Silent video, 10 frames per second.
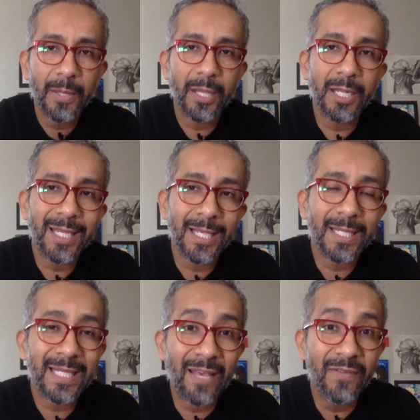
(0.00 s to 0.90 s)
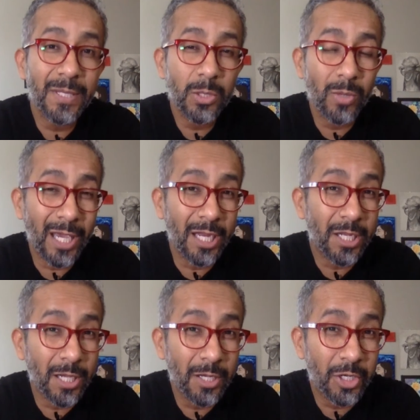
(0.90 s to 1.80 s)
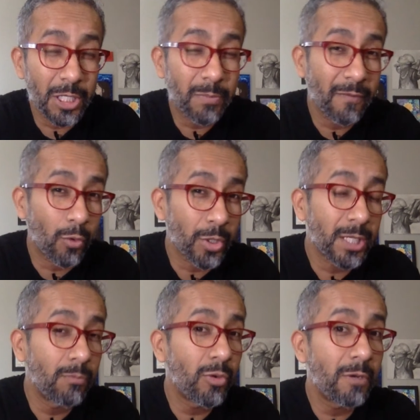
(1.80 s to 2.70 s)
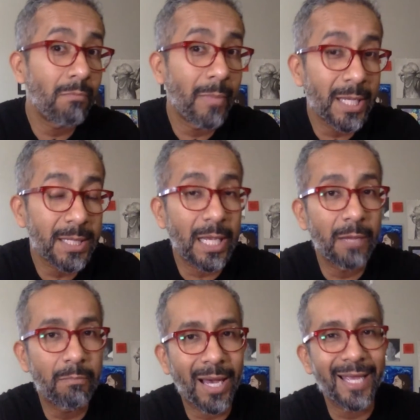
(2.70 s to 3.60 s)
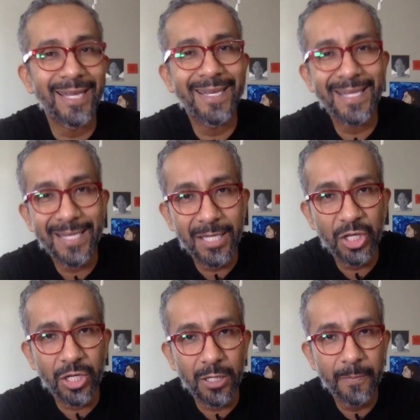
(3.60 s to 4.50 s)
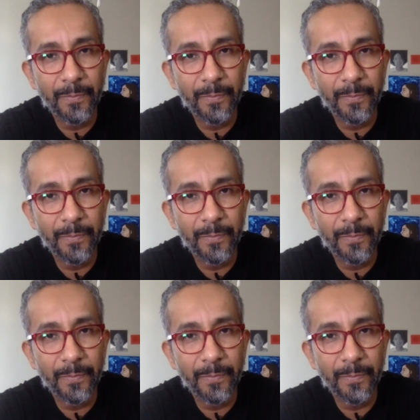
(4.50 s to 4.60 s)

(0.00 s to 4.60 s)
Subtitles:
that it takes 7 to 8 touches before someone makes a buying decision.